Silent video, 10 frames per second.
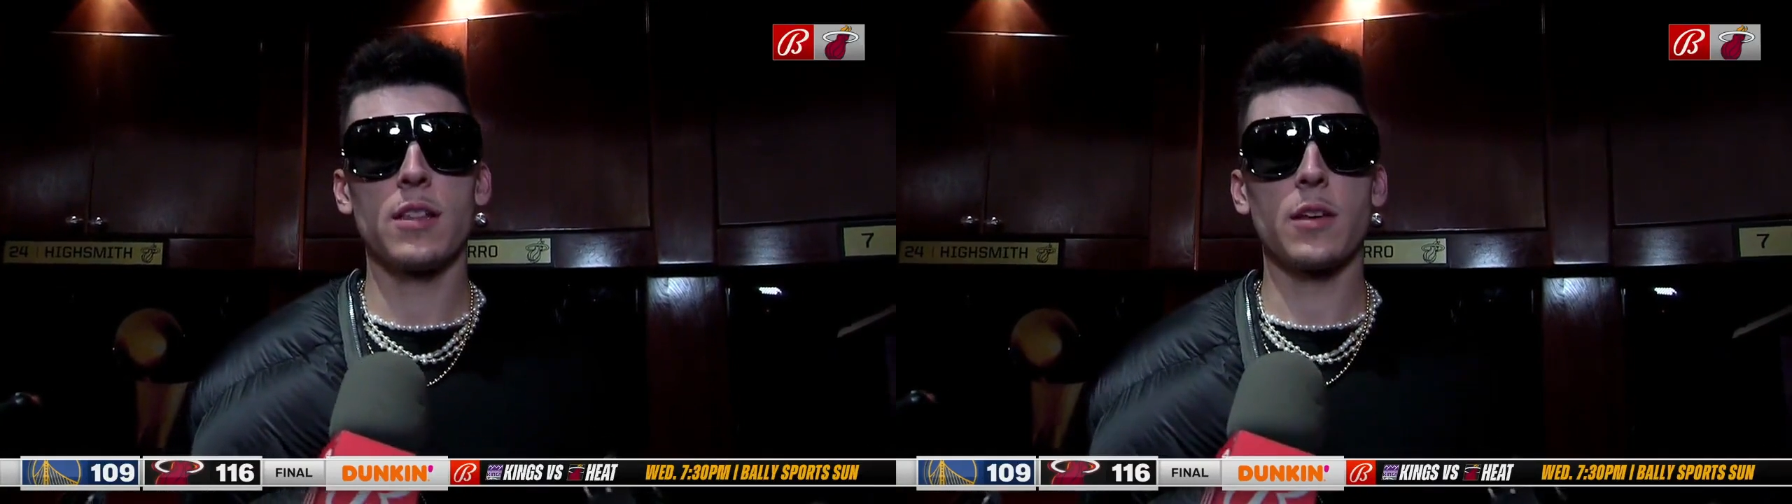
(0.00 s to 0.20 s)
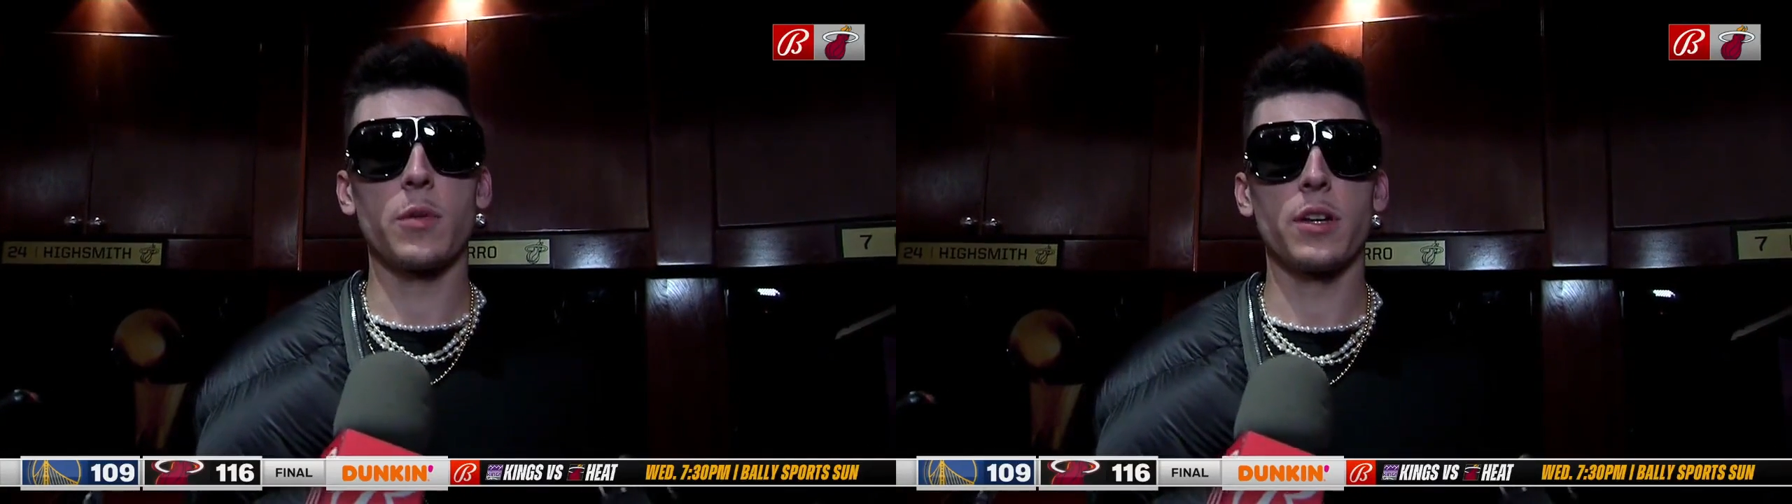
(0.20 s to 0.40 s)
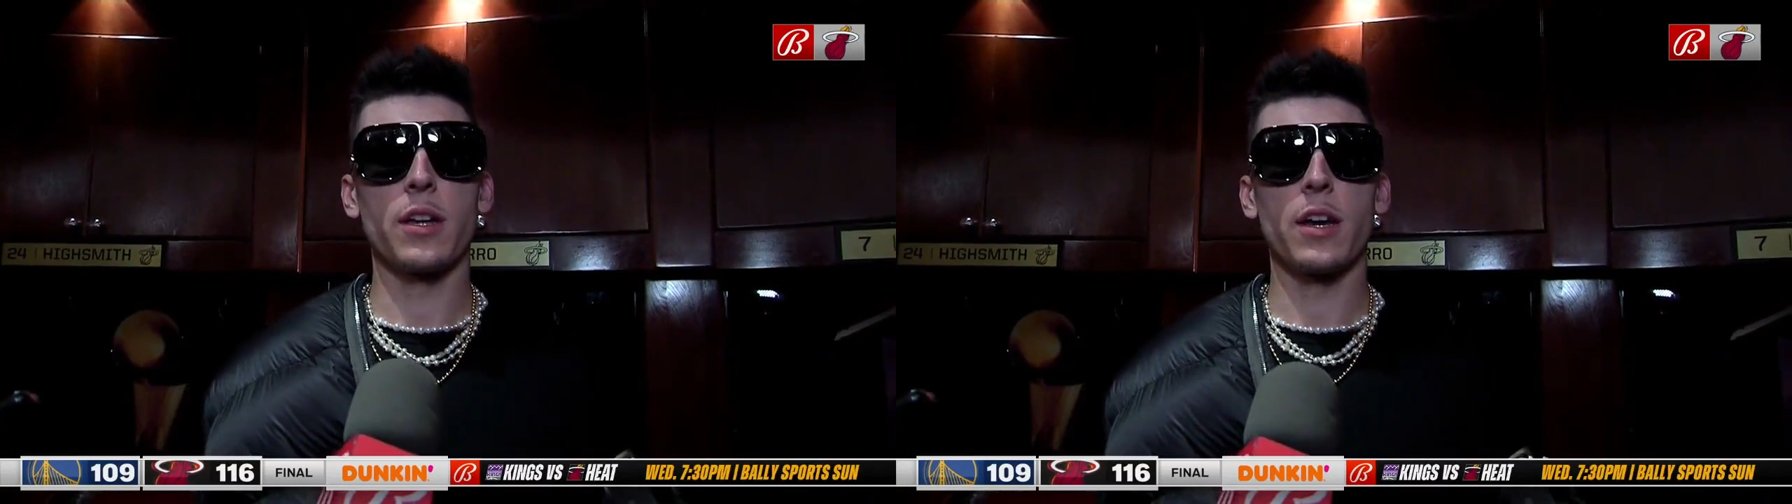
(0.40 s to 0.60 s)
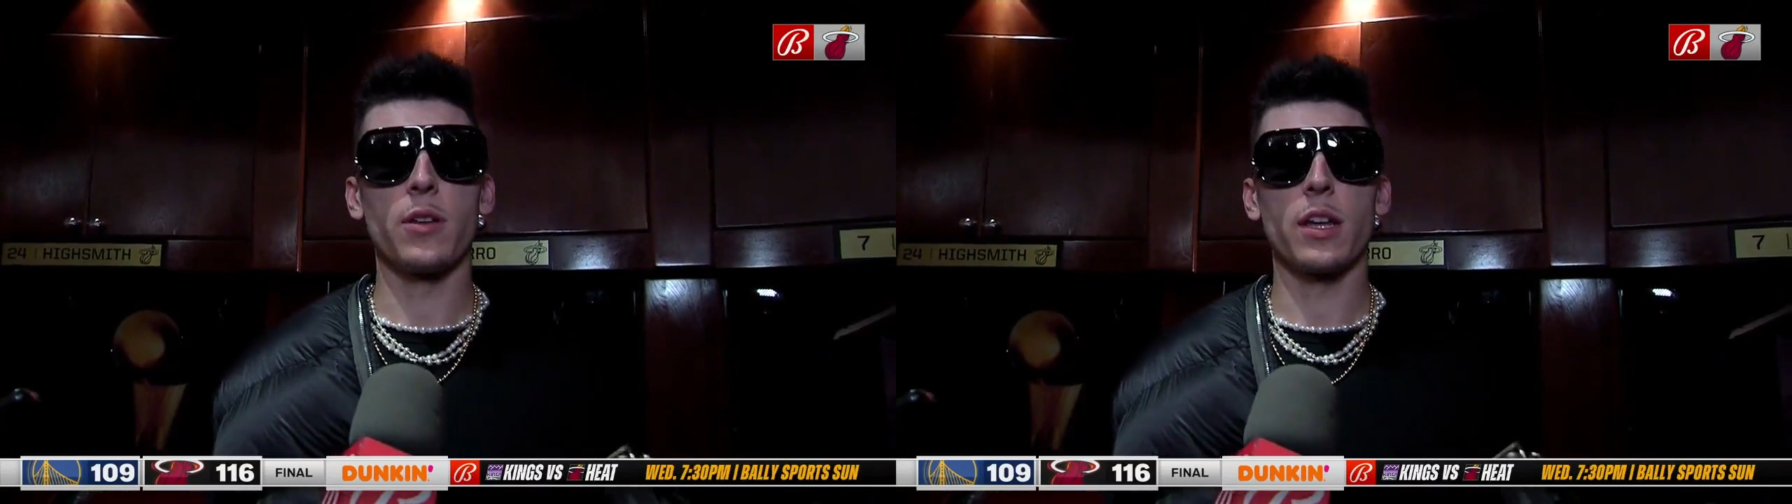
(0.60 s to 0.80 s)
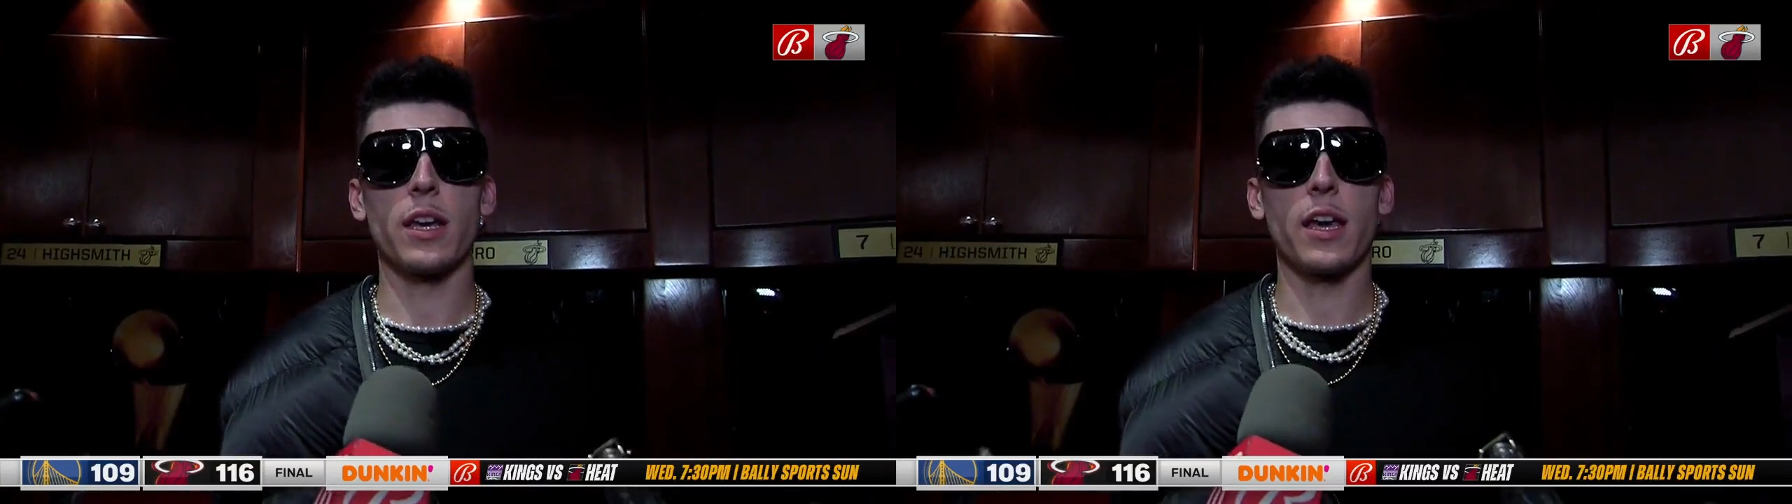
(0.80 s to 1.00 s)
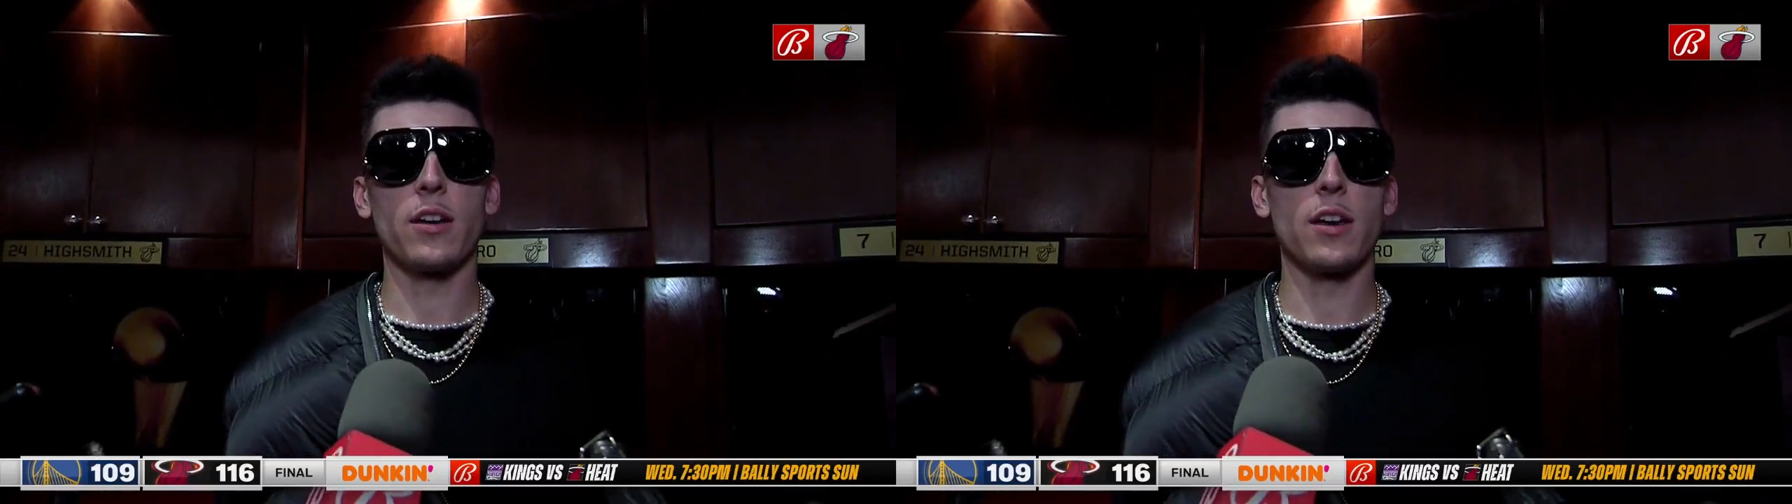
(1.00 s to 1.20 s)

we were down like 8 or